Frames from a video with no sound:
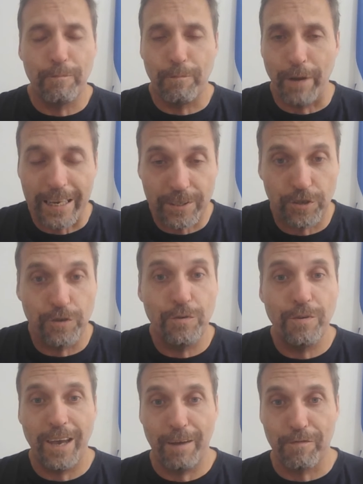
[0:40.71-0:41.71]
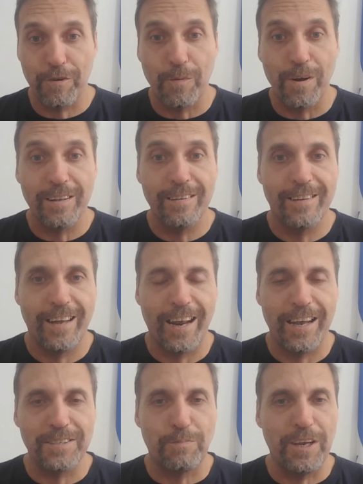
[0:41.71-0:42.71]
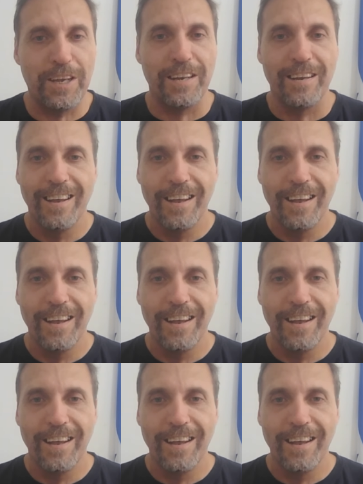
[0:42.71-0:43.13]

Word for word: bless you everyone that has been